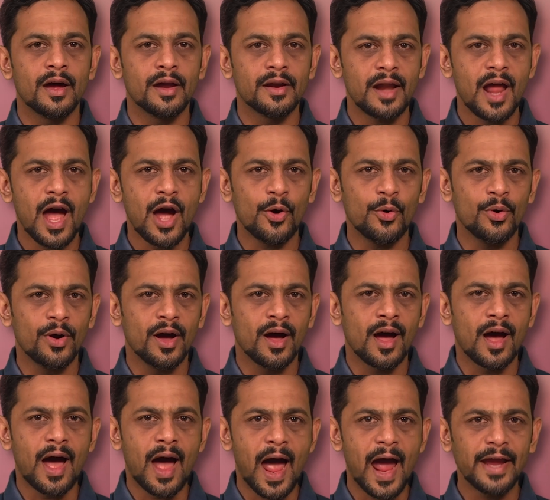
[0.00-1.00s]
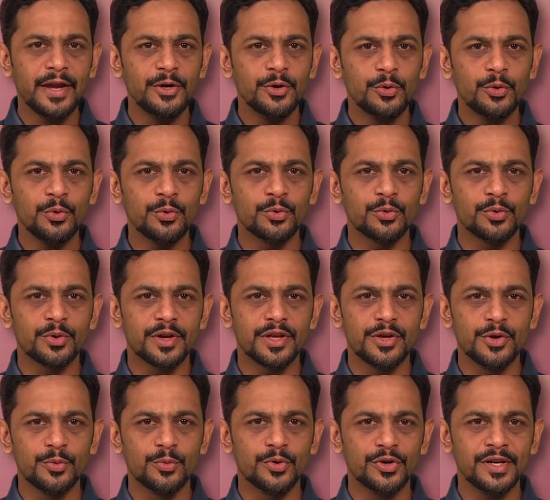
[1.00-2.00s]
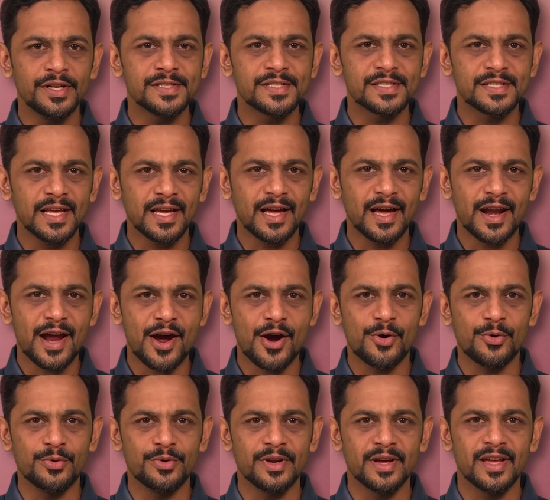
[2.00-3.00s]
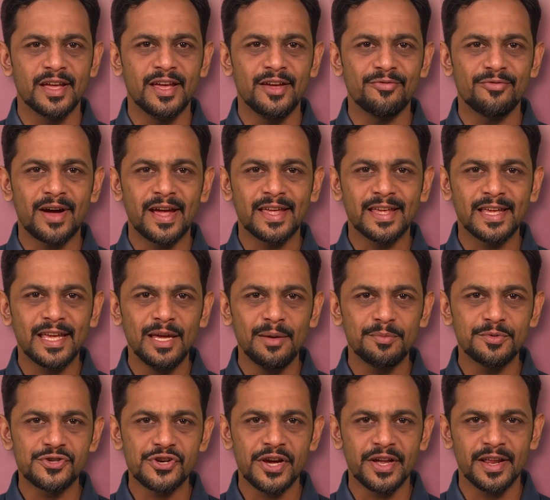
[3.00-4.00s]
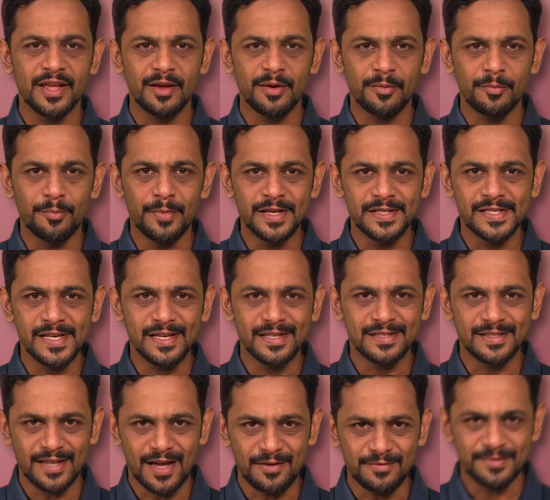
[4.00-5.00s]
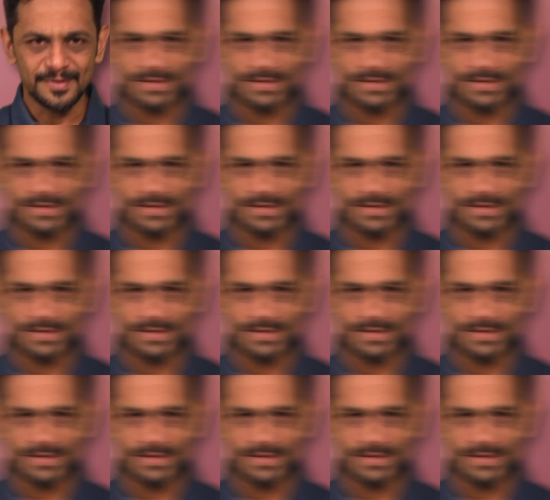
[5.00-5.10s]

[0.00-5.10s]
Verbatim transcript: Now, I know you wouldn't stick around if I keep sharing basic stuff.